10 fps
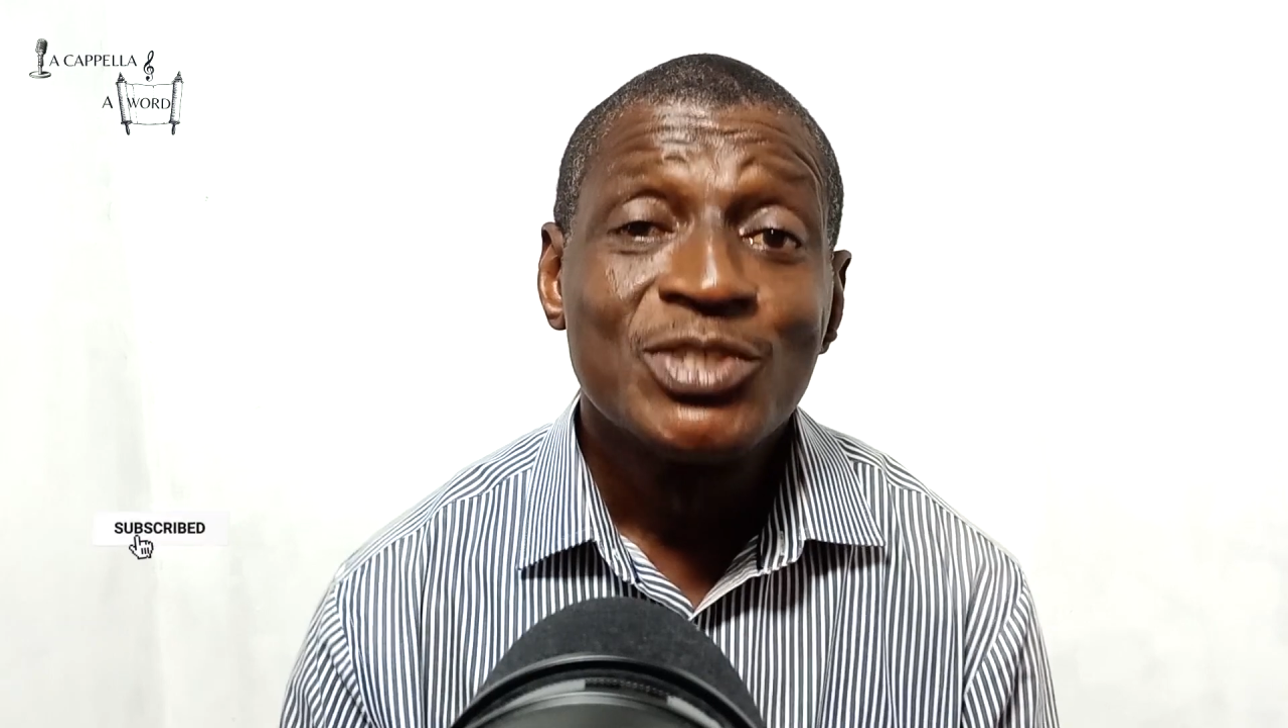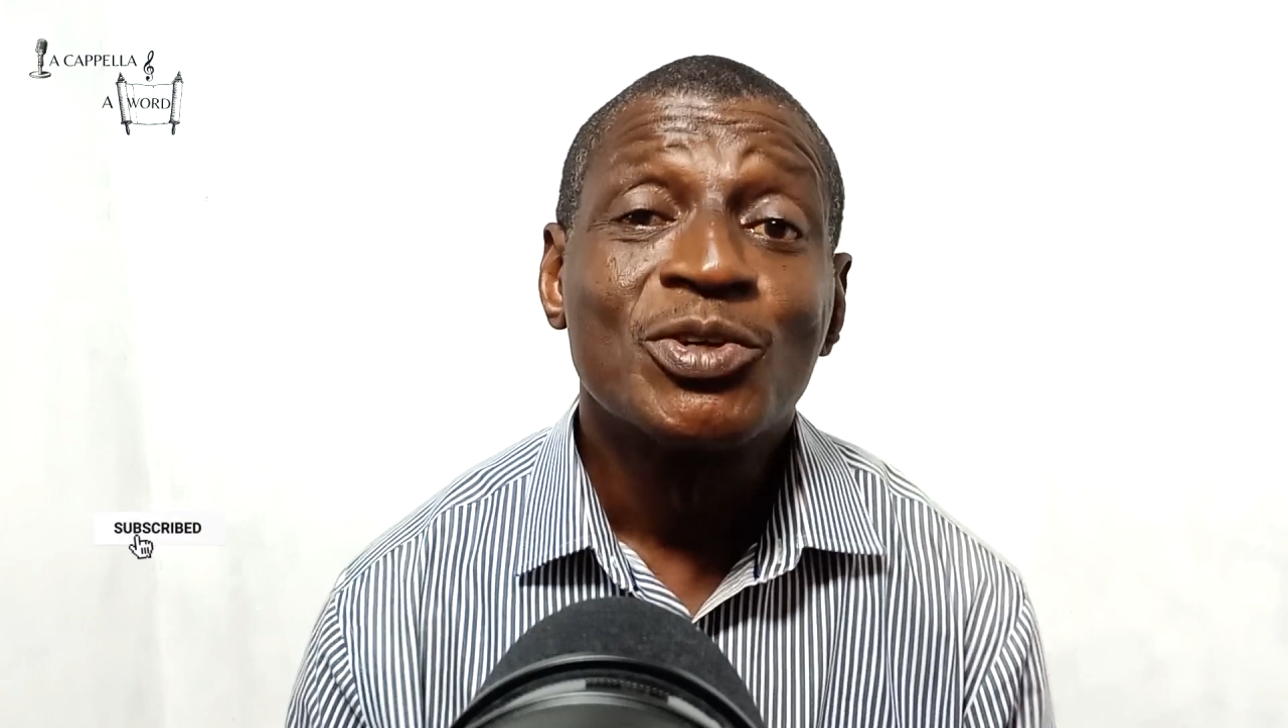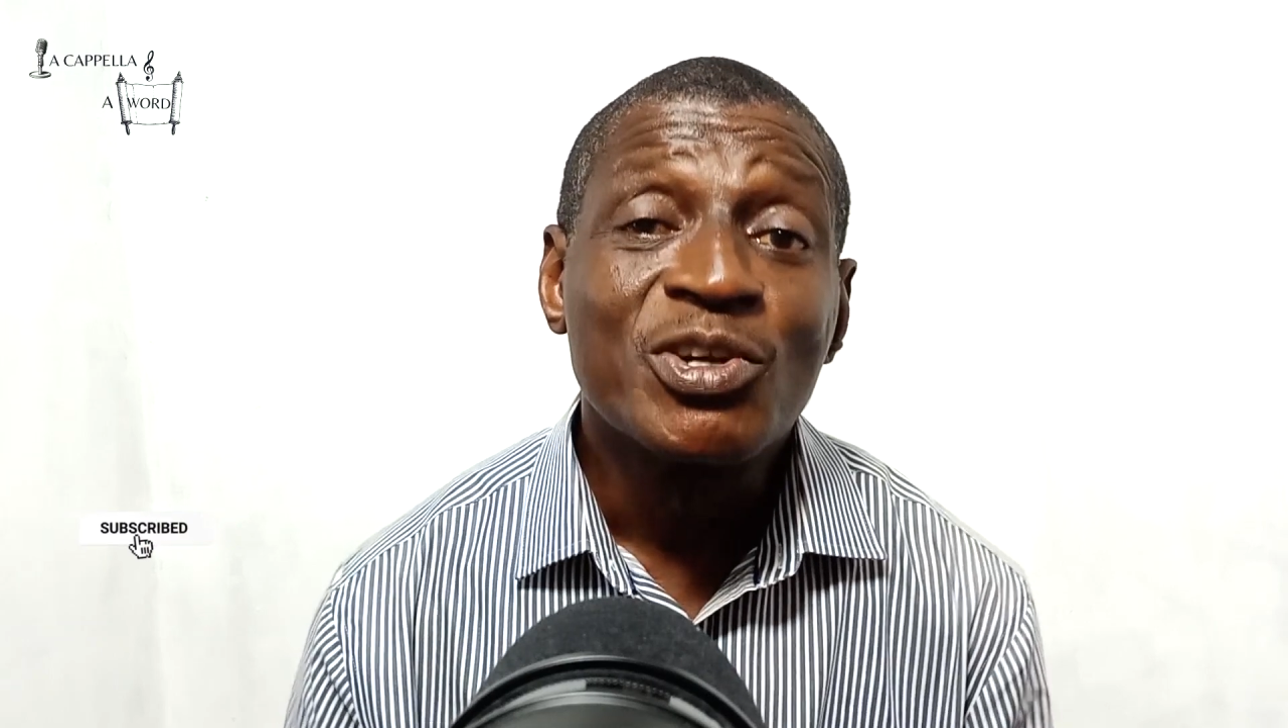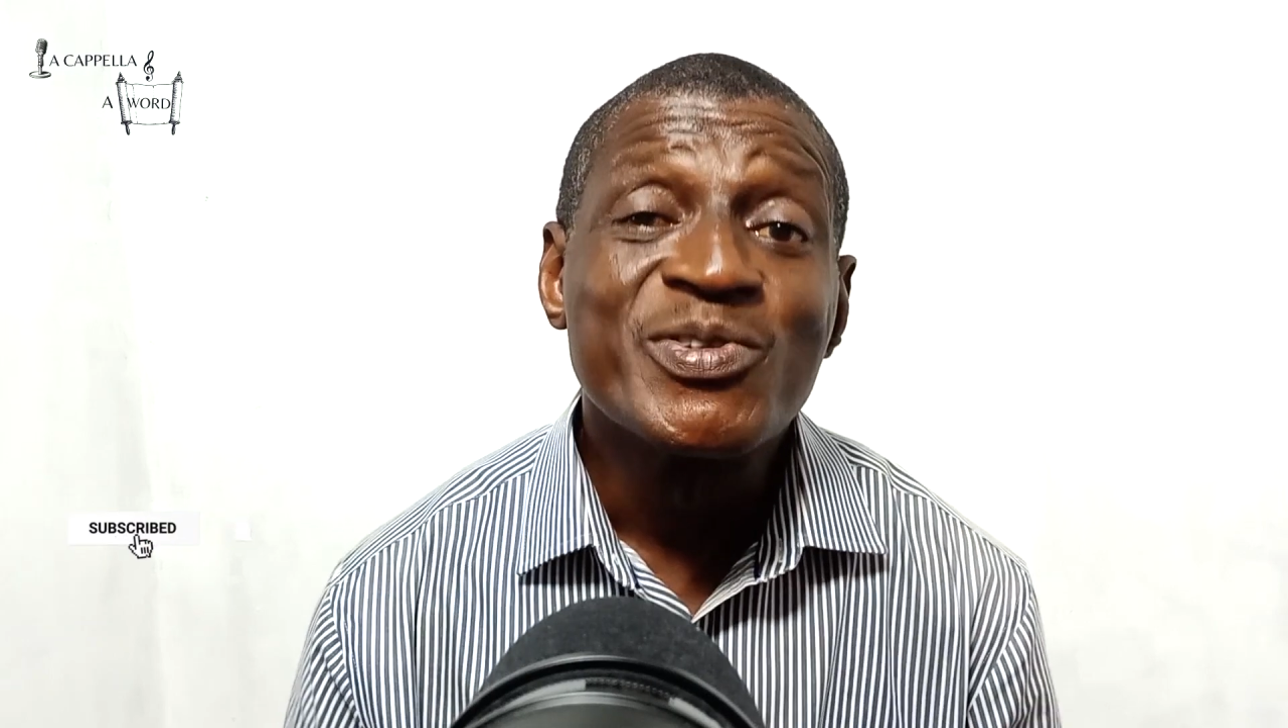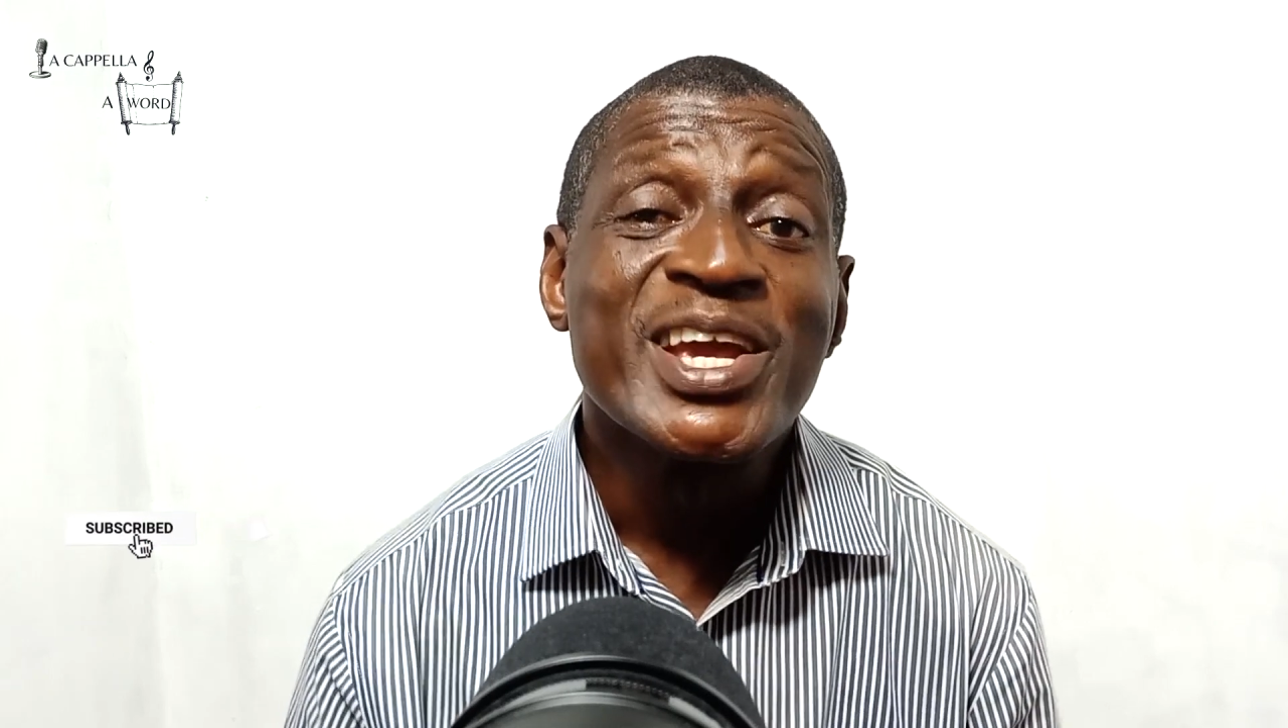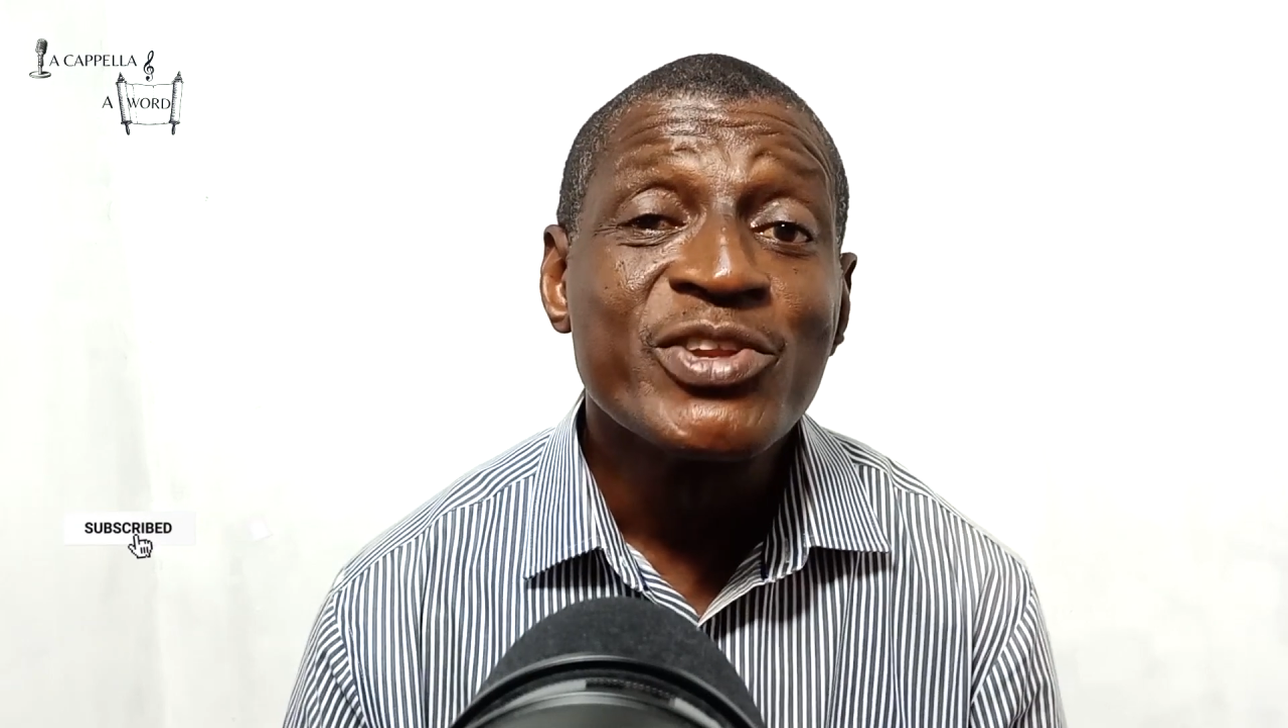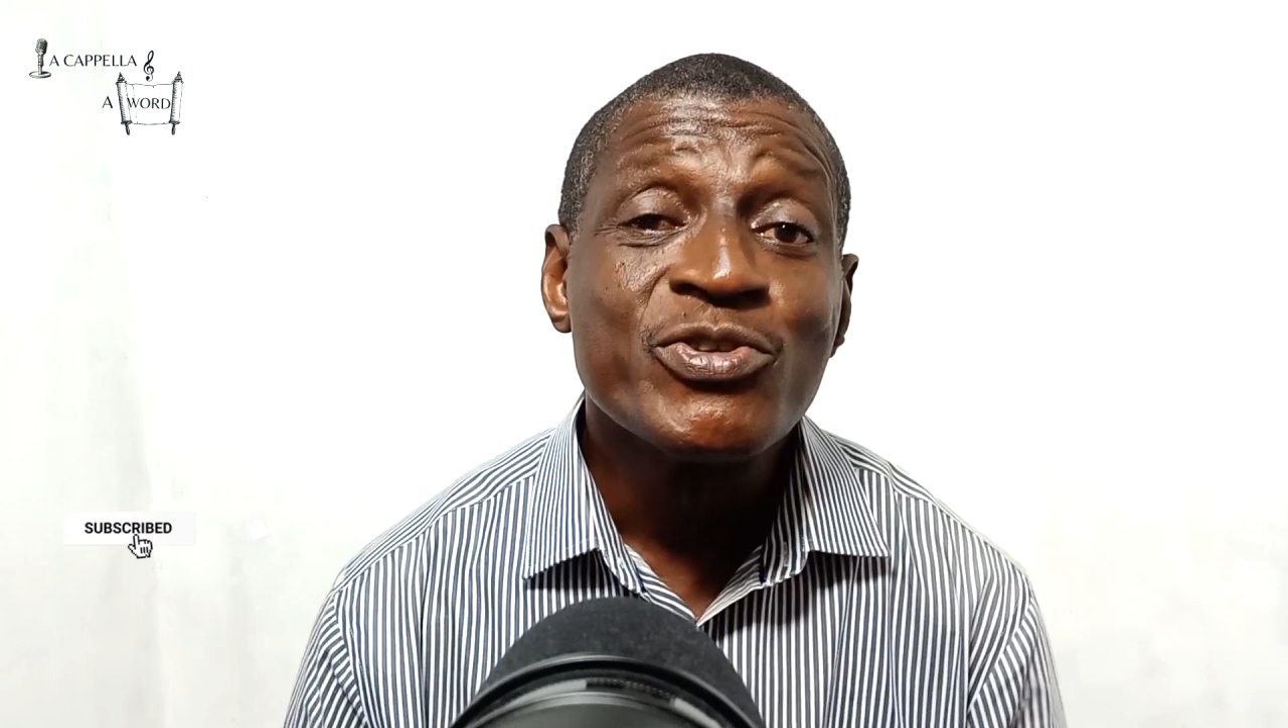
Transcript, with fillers: to create